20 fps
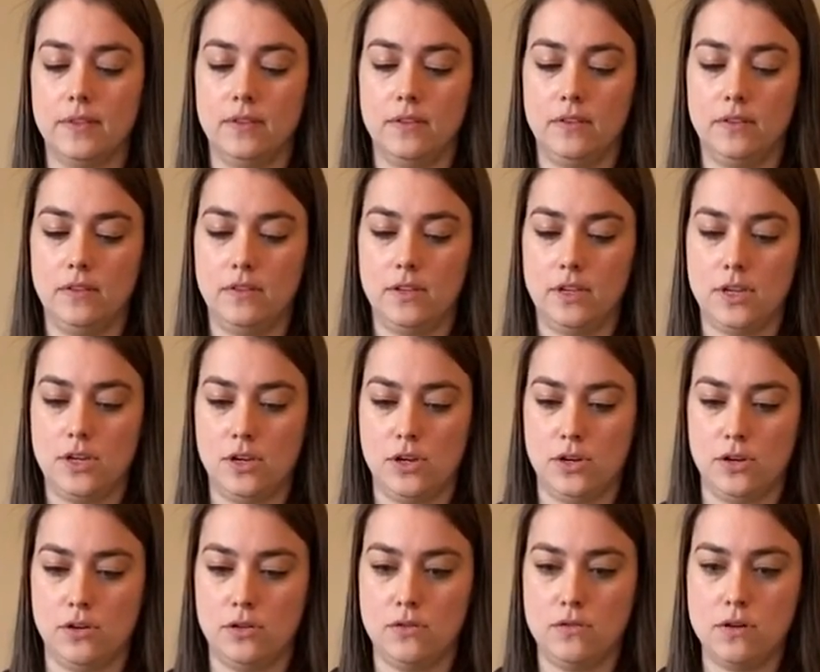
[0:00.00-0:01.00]

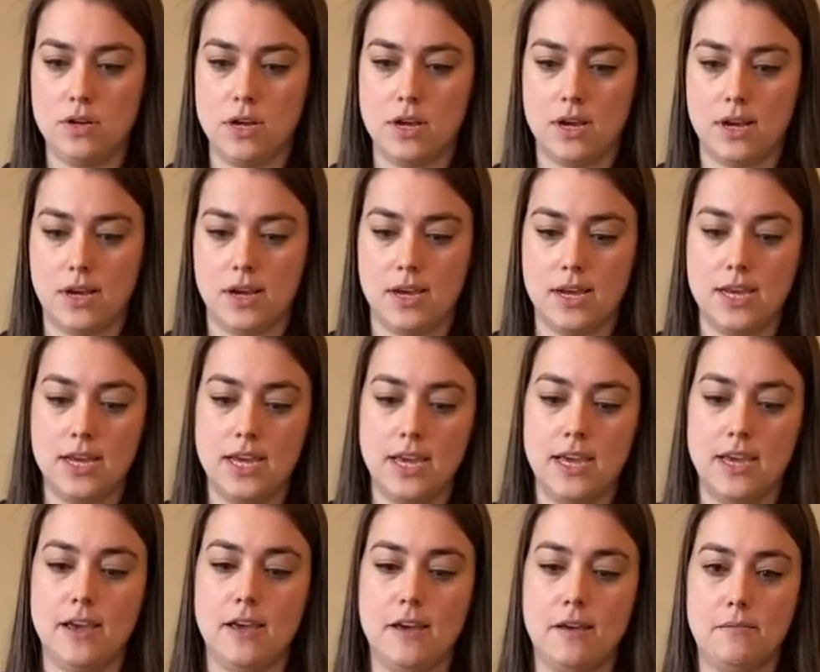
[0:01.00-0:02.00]
So I
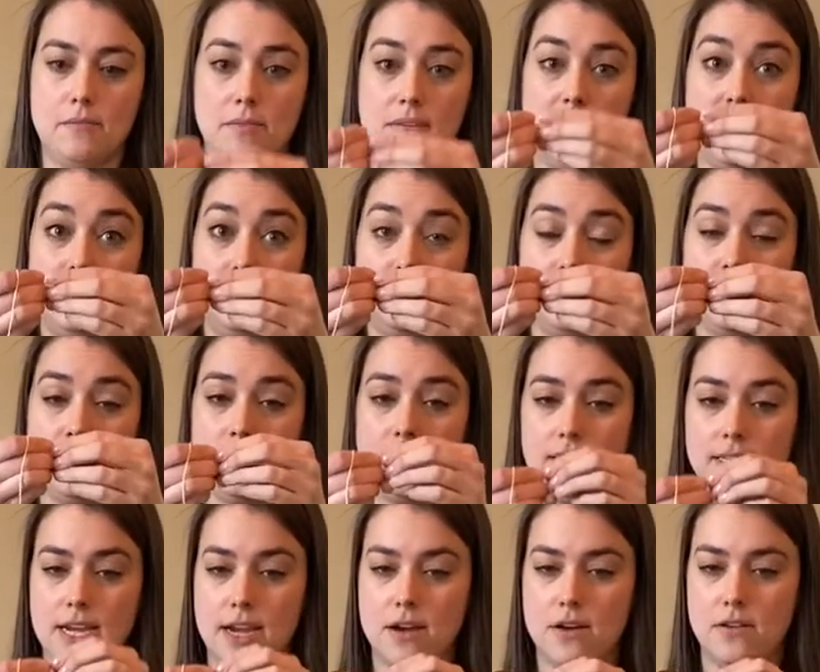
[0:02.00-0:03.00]
am keeping it
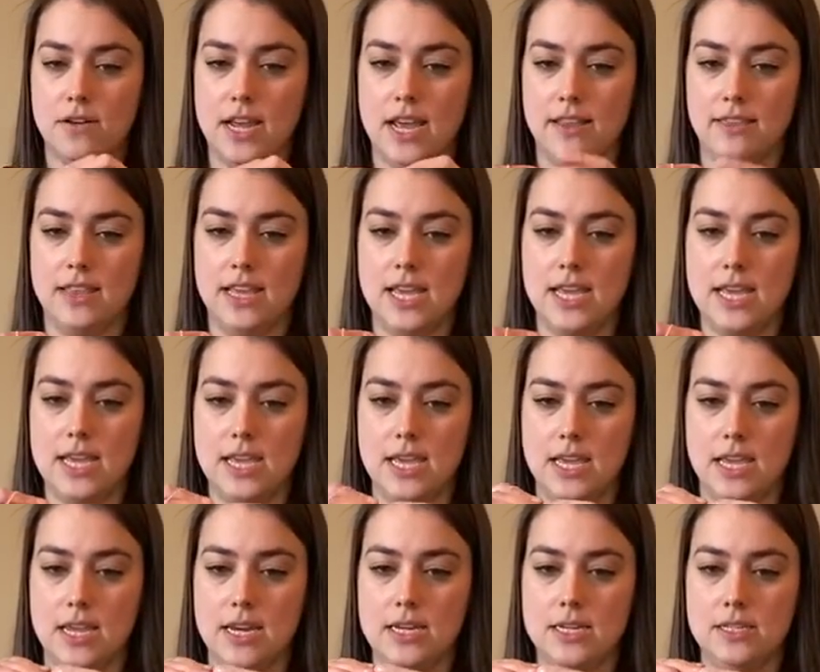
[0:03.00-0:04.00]
down at the
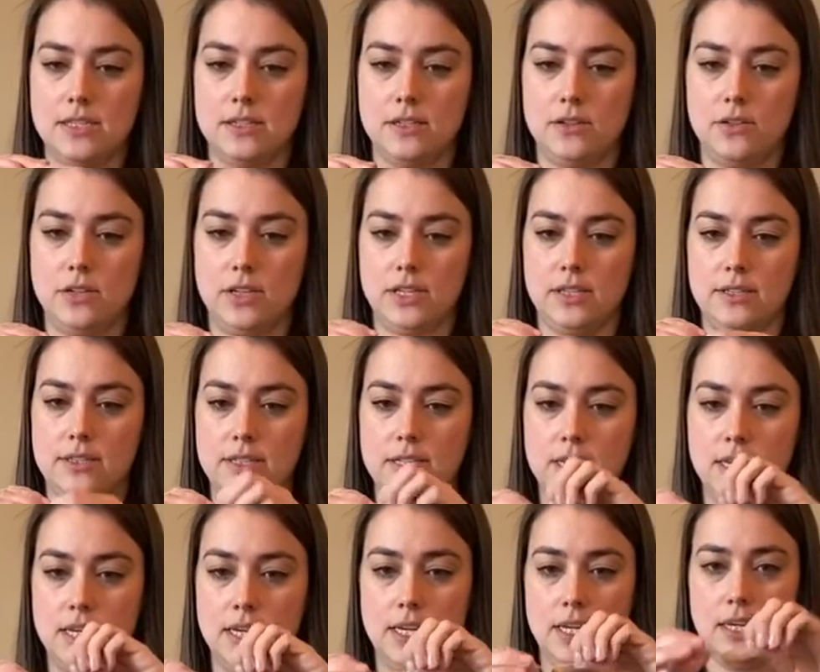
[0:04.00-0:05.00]
end so you can
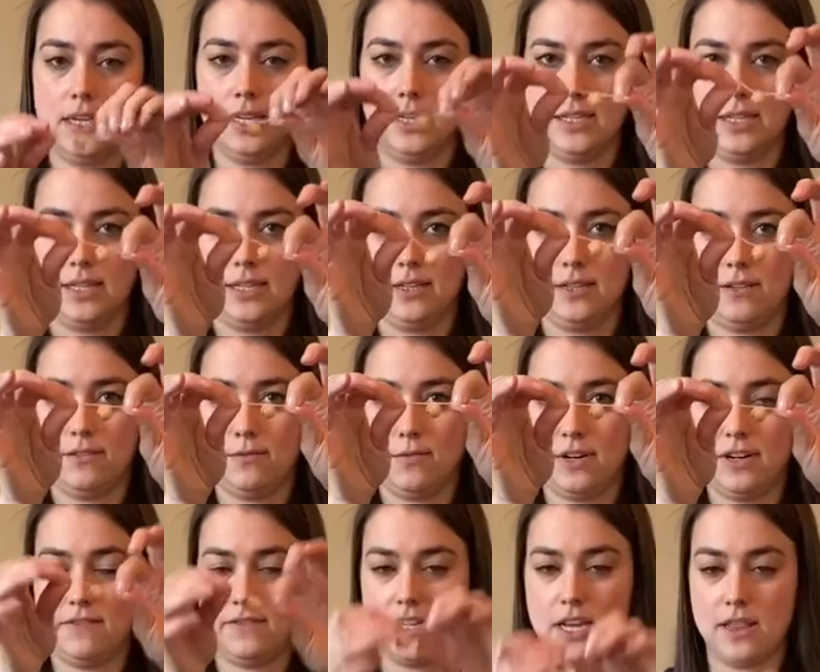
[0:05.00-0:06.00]
see what
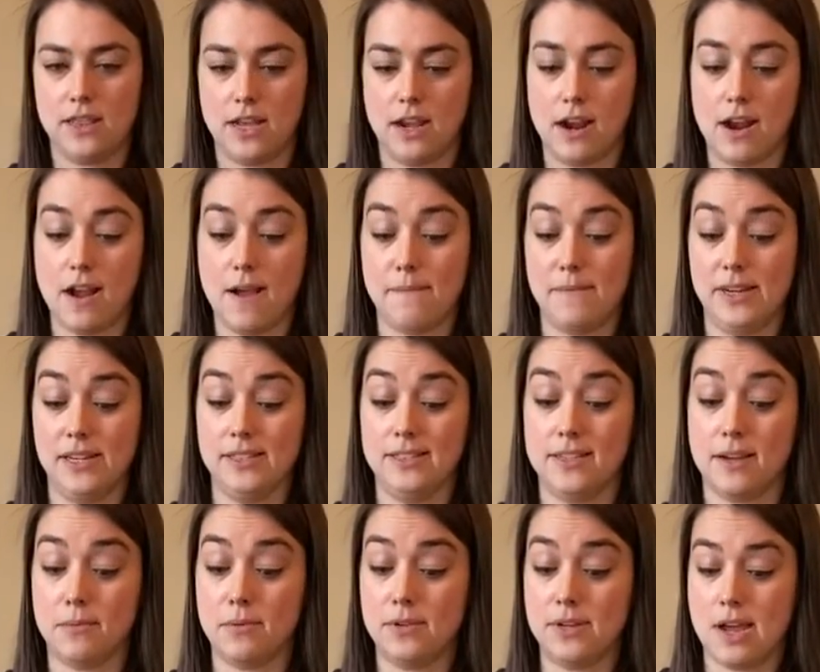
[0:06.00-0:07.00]
I've done there. I'm gonna
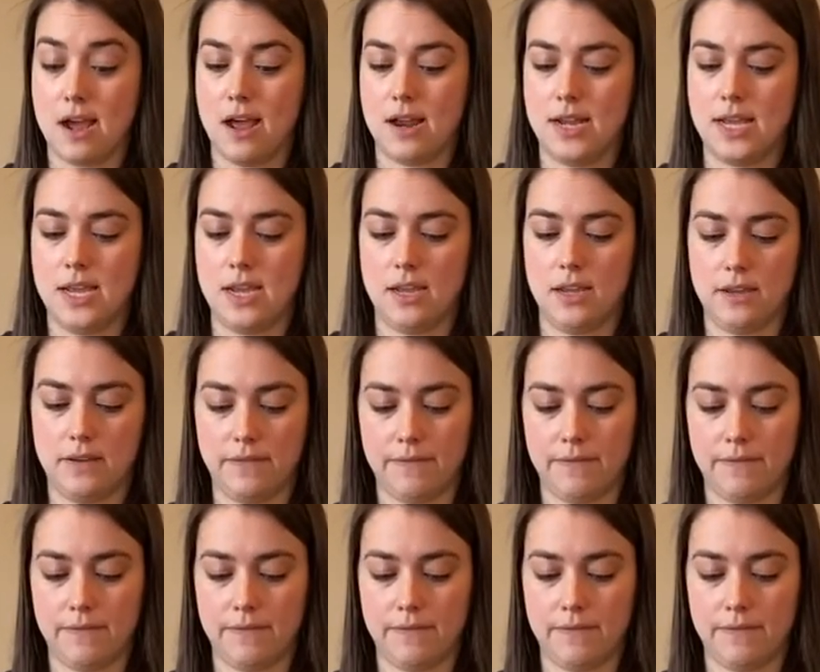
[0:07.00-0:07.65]
double knot it.